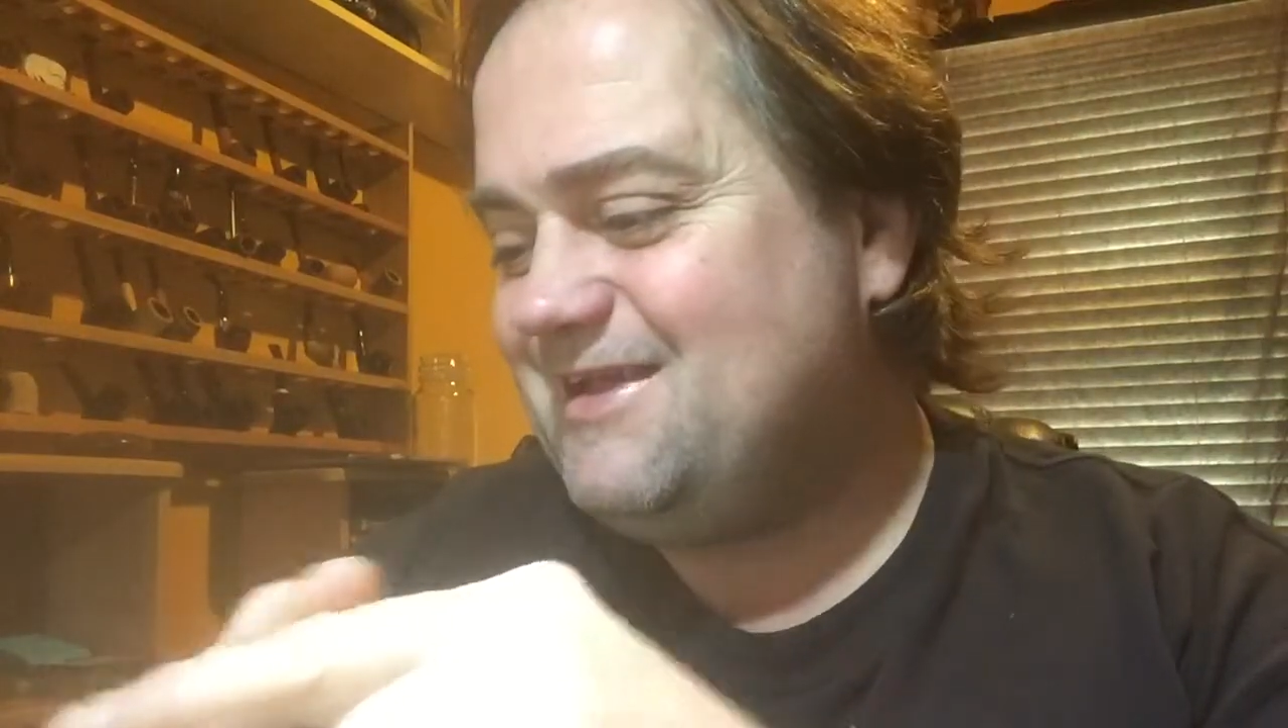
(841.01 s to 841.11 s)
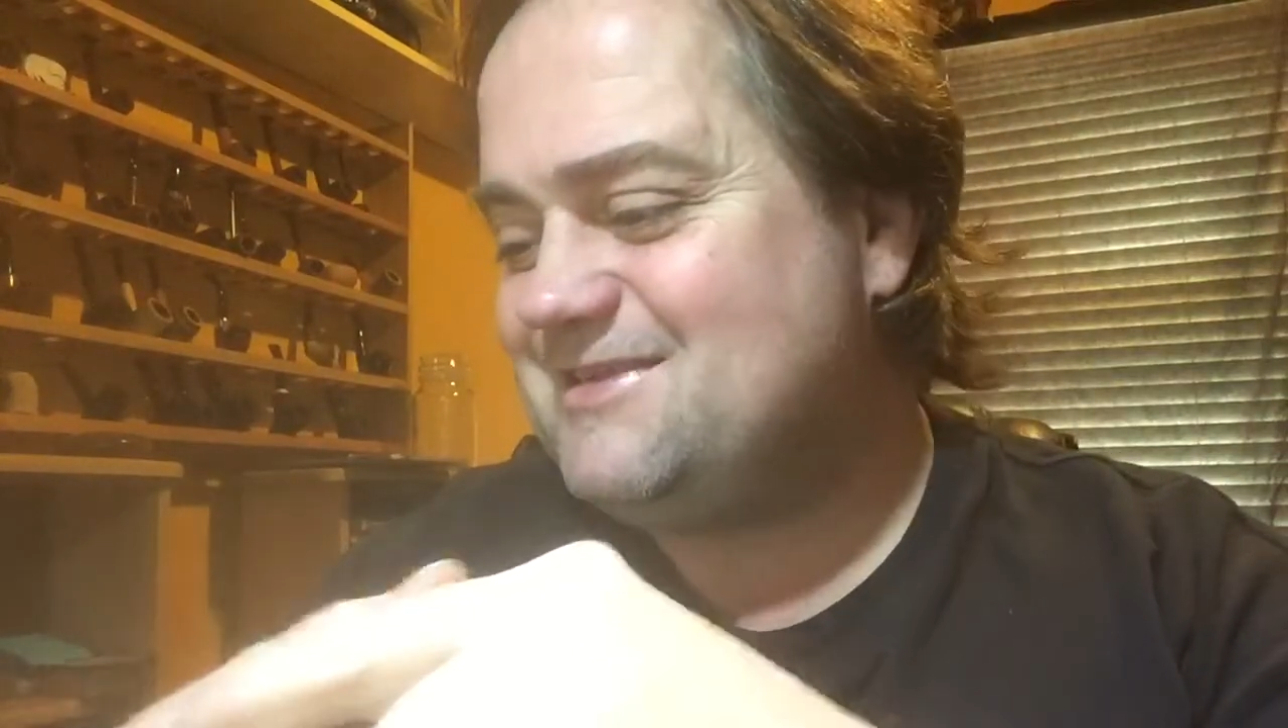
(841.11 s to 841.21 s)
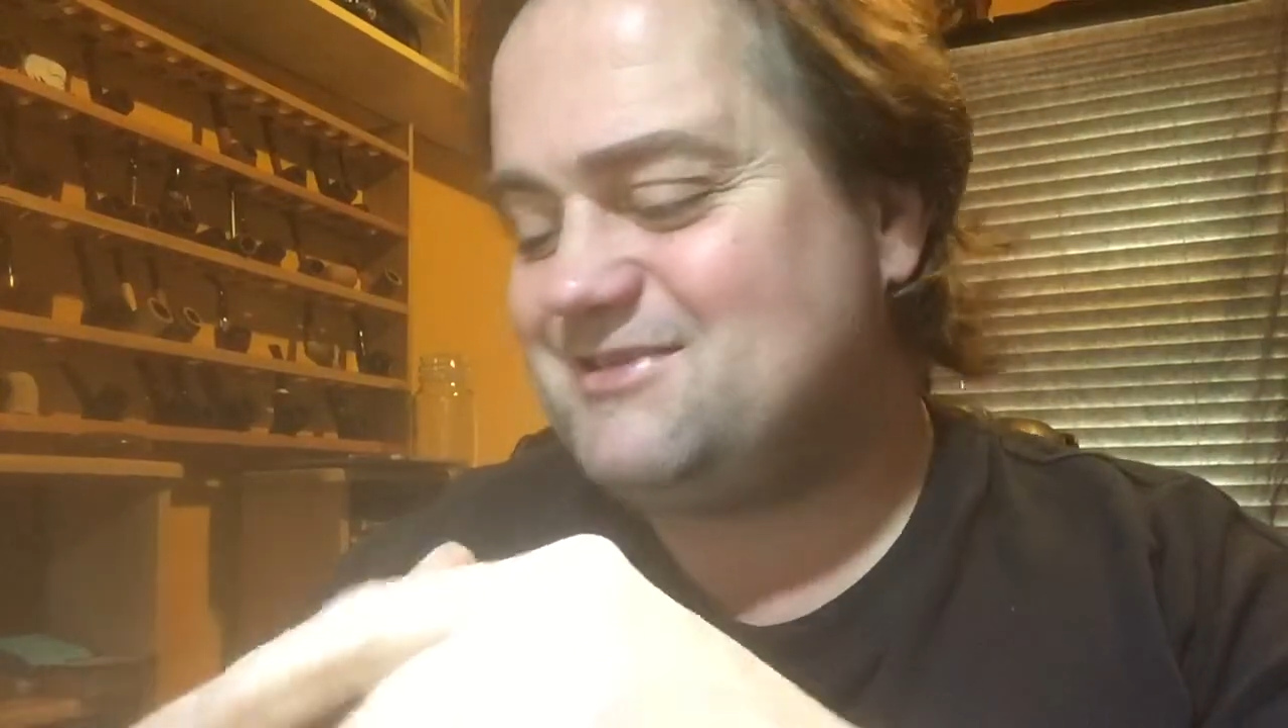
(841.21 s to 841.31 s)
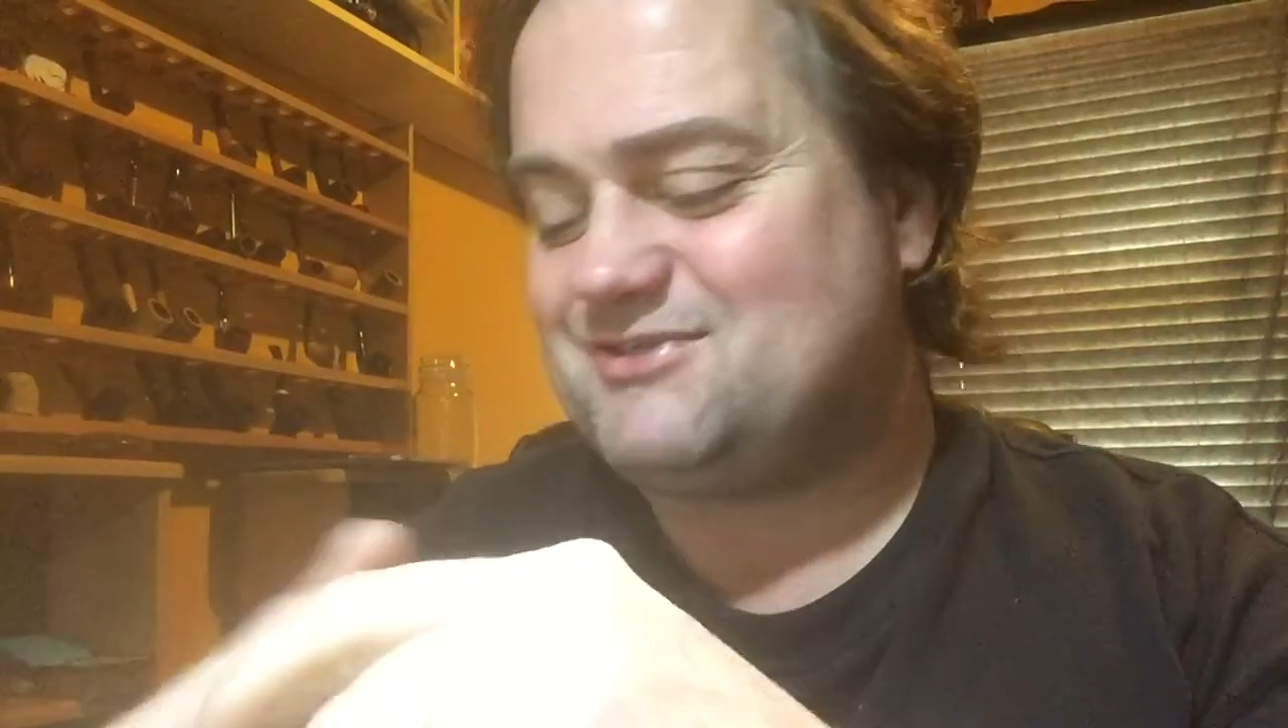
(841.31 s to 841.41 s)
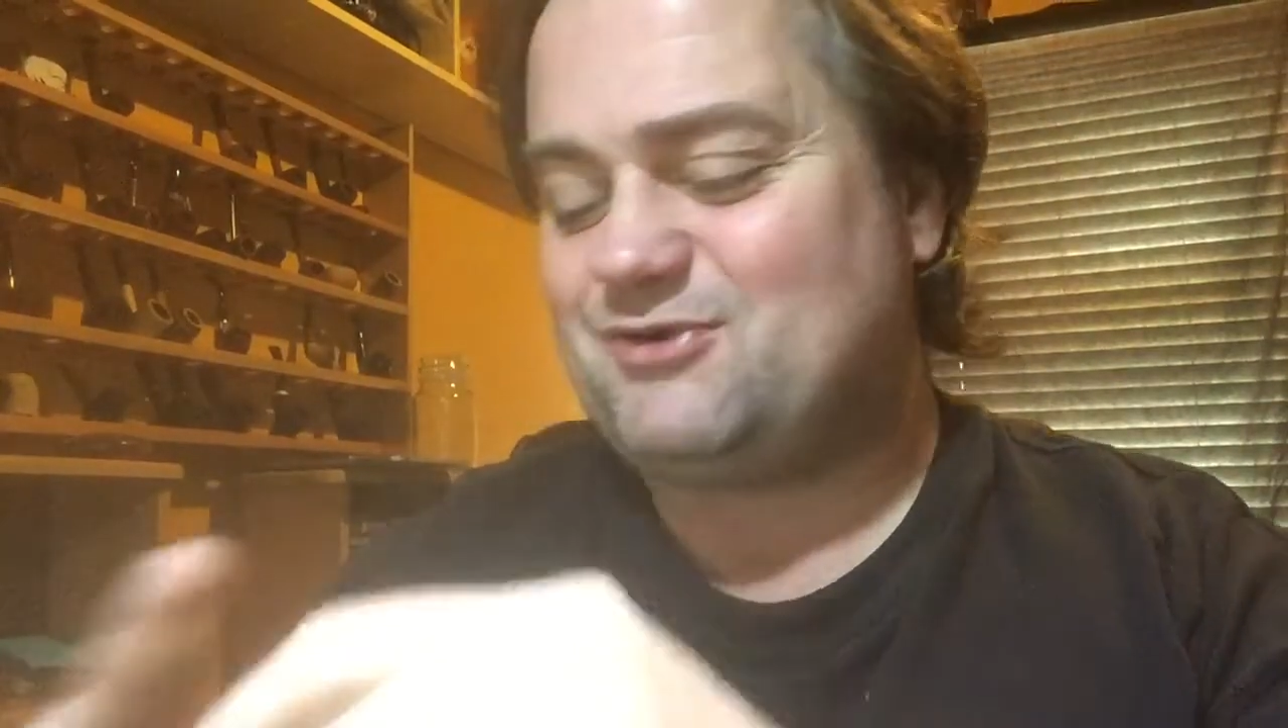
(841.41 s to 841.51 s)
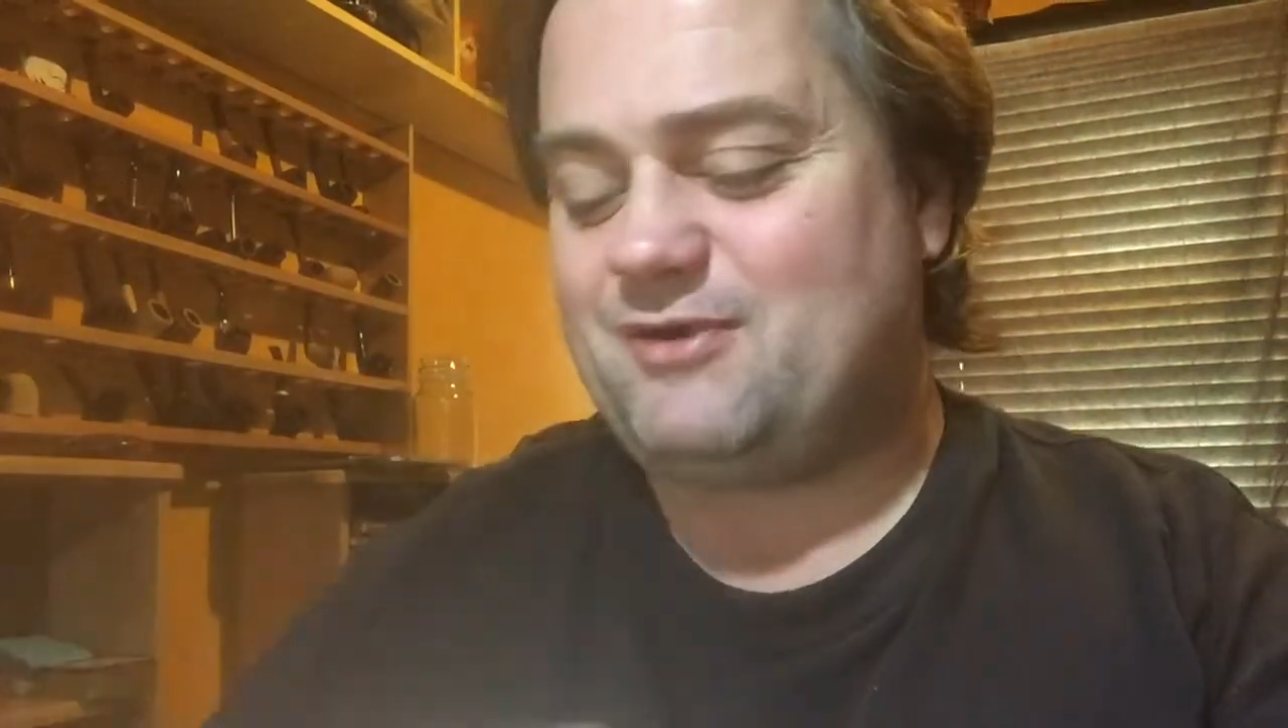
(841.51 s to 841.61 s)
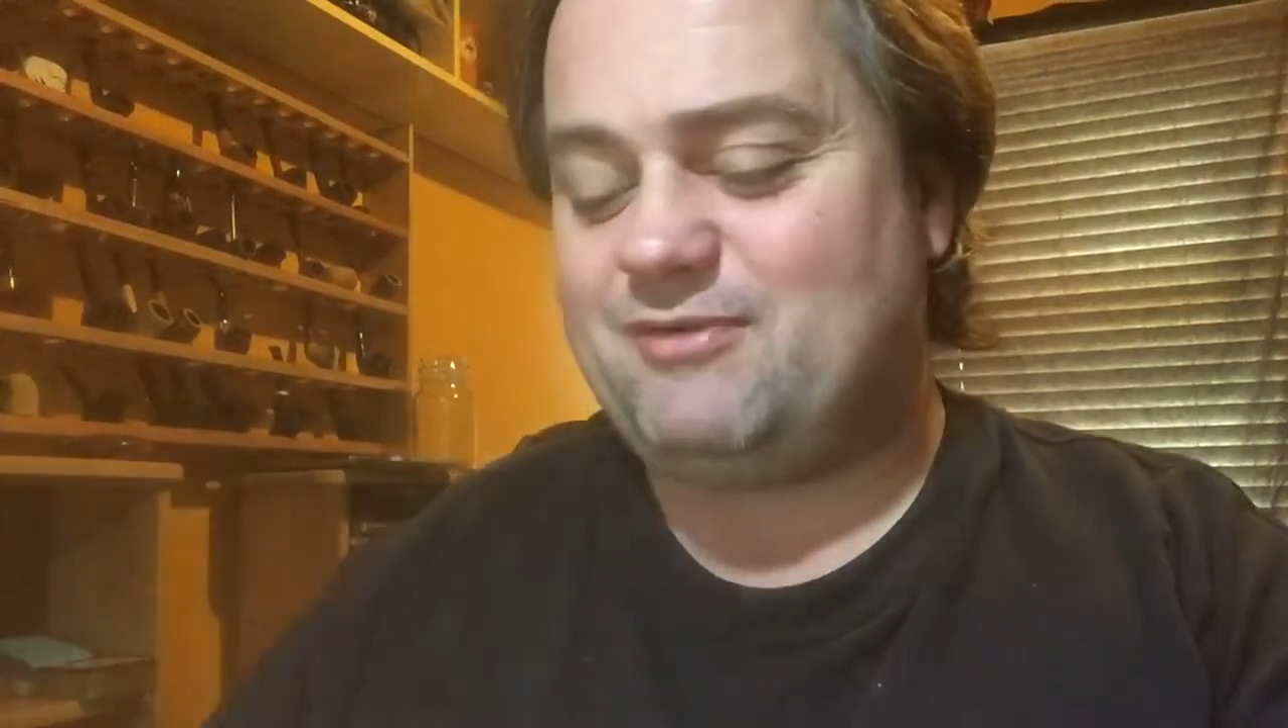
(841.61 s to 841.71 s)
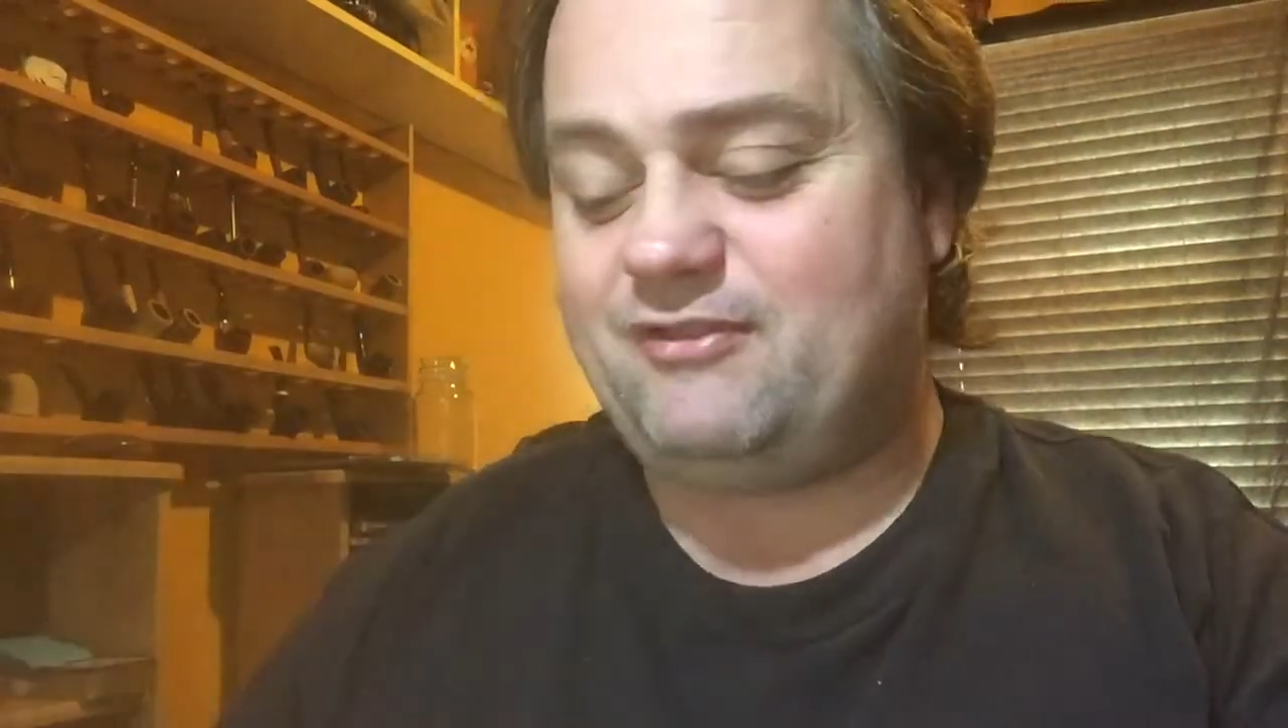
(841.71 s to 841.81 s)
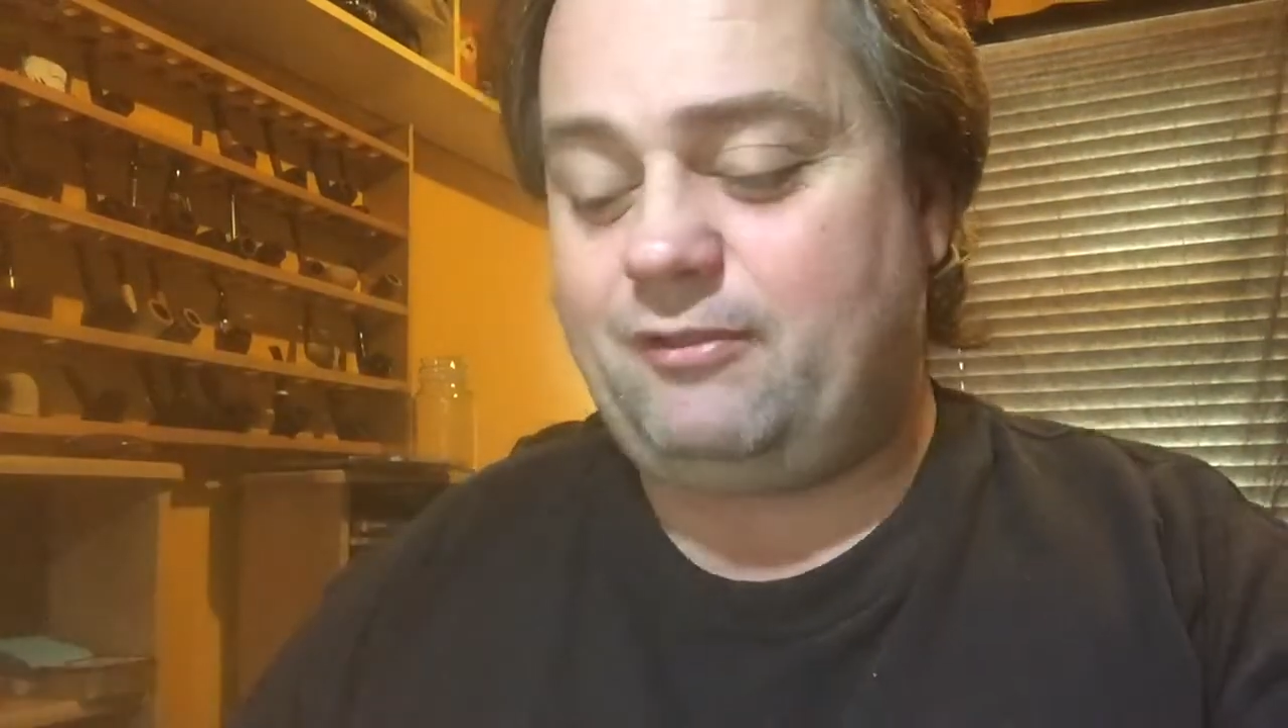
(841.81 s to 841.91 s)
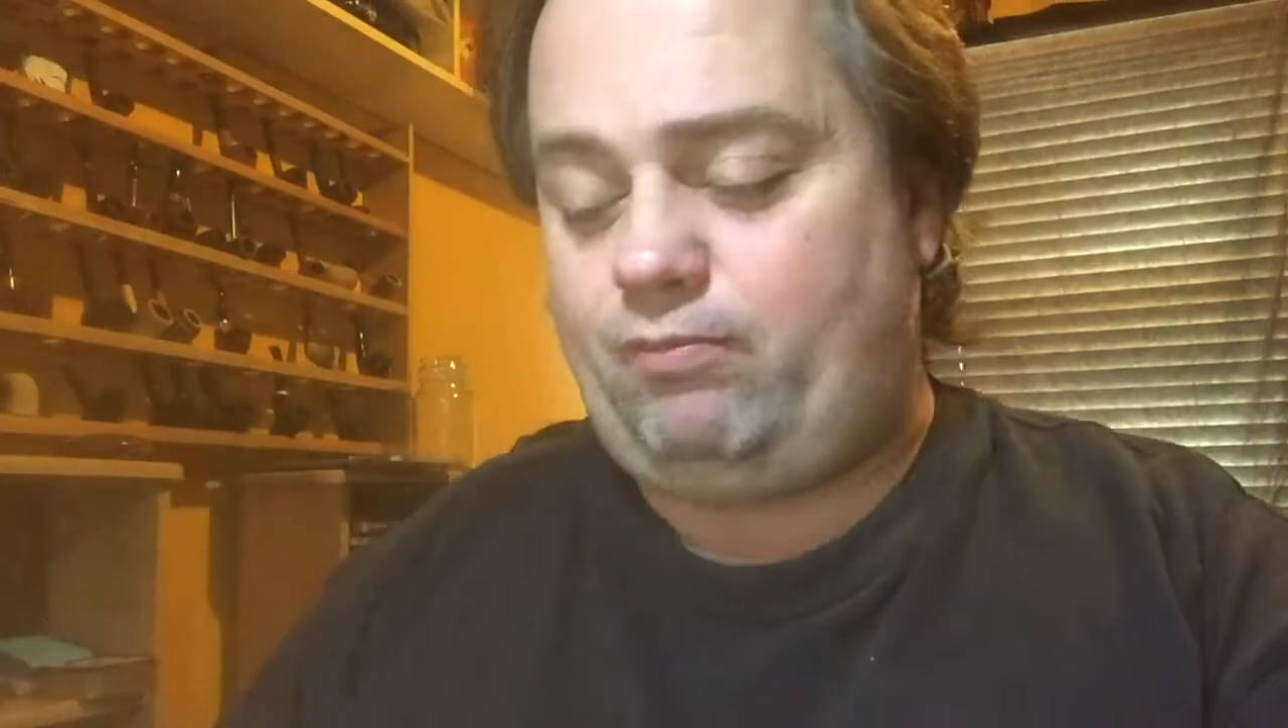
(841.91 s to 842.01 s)
So sorry,
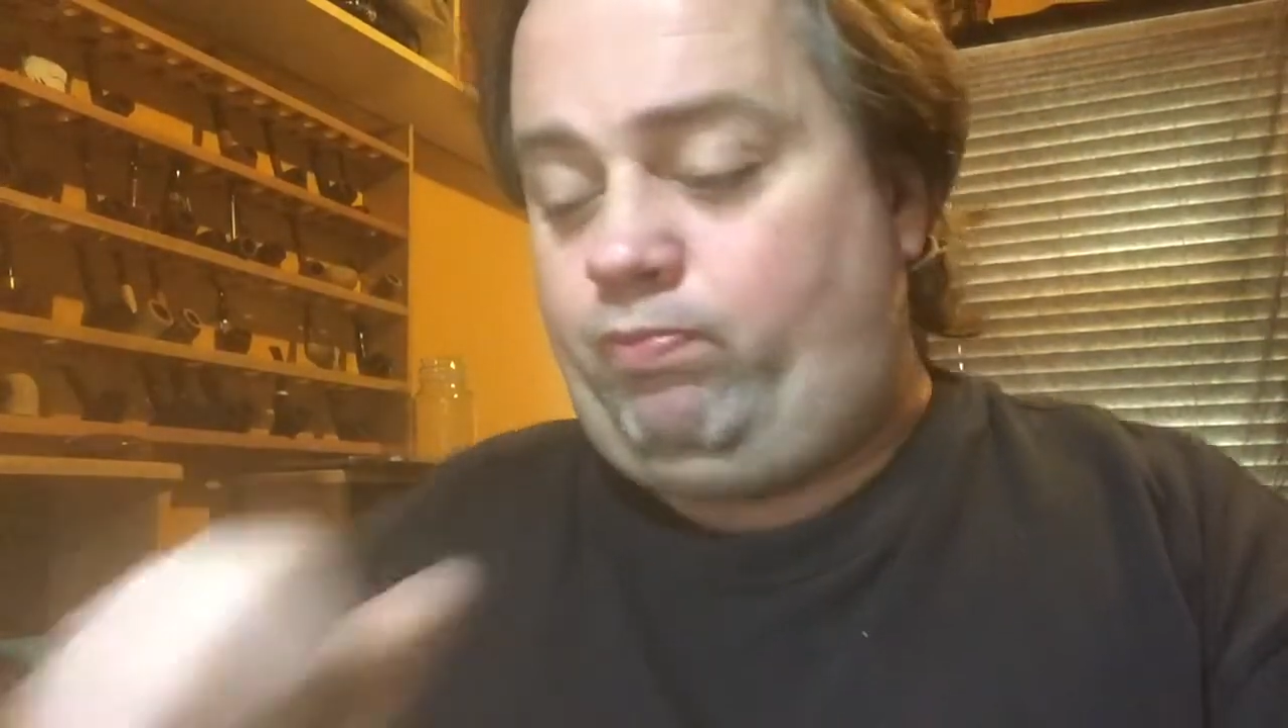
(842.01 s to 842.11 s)
brother.